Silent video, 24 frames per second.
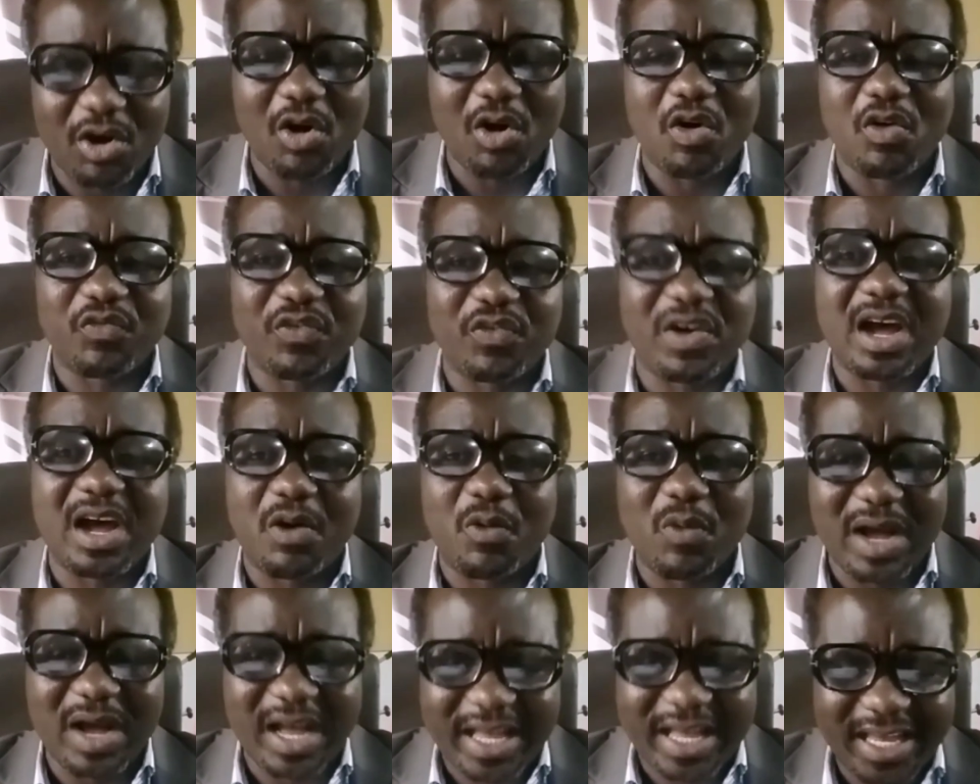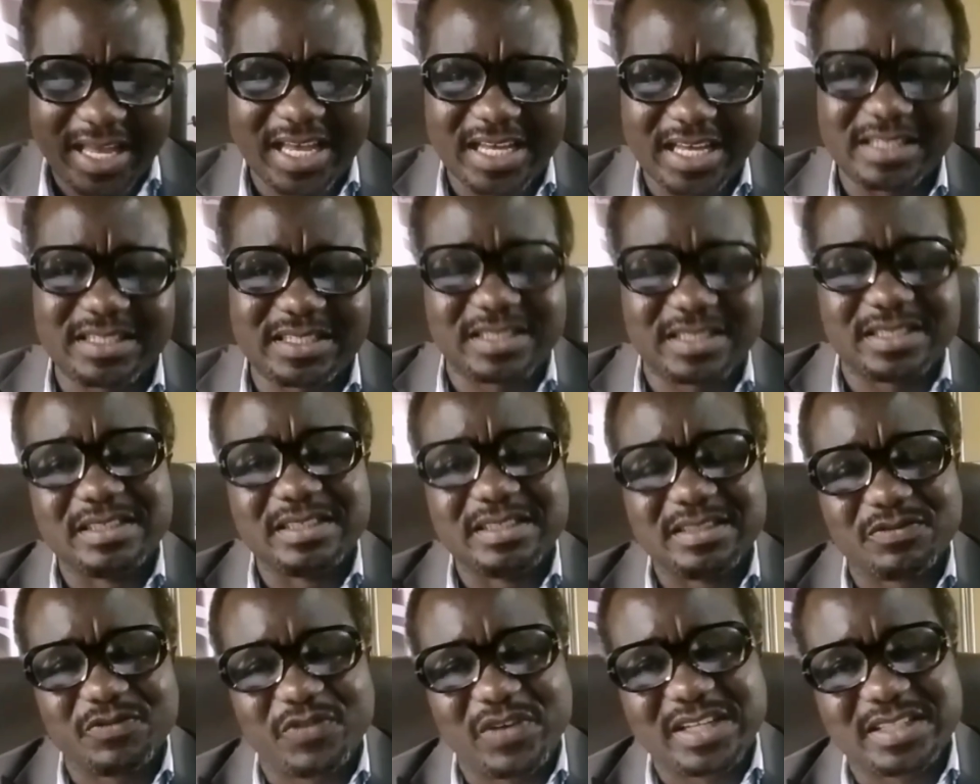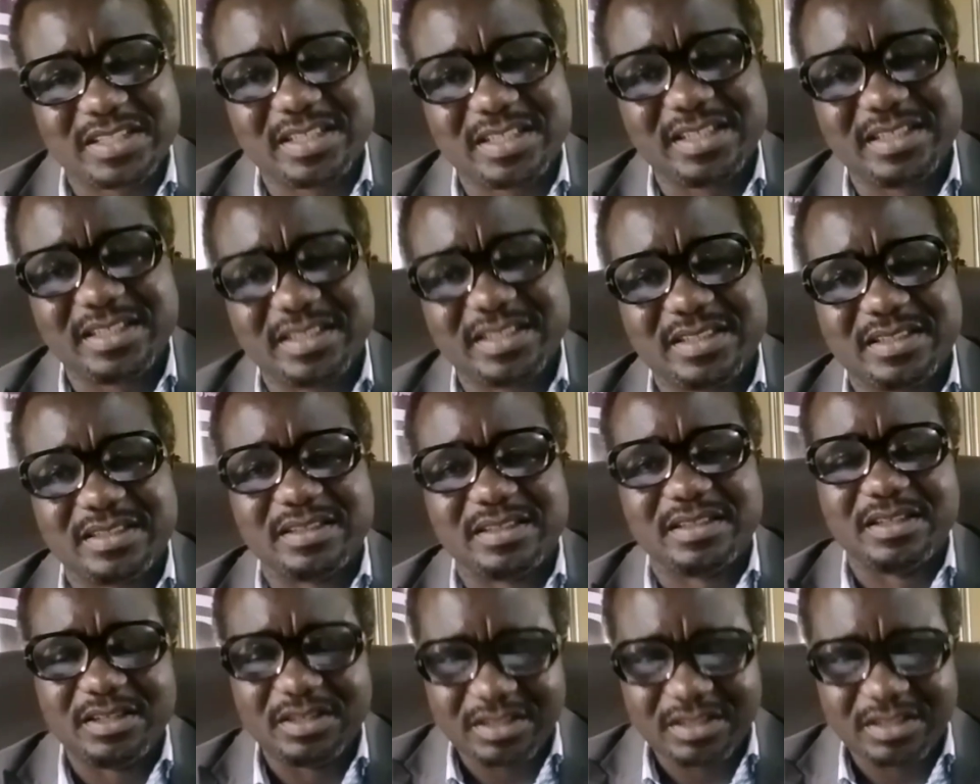Every of our health facility